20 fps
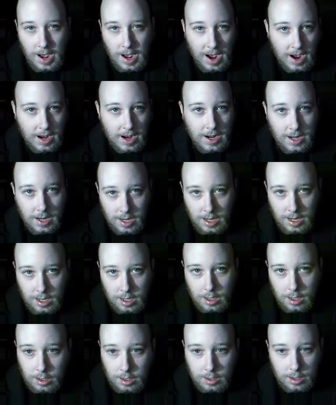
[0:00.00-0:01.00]

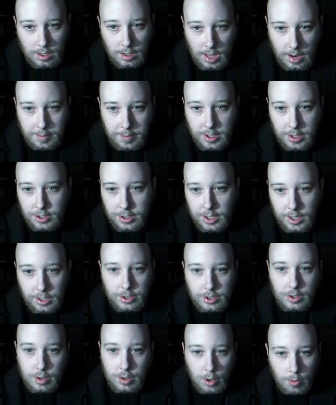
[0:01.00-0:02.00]
i.e., climate
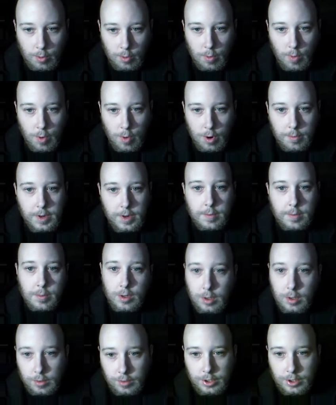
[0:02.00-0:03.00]
change, global warming,
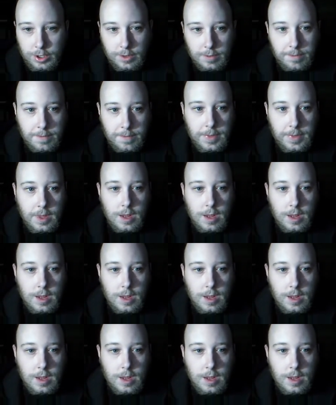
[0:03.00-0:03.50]
pollution.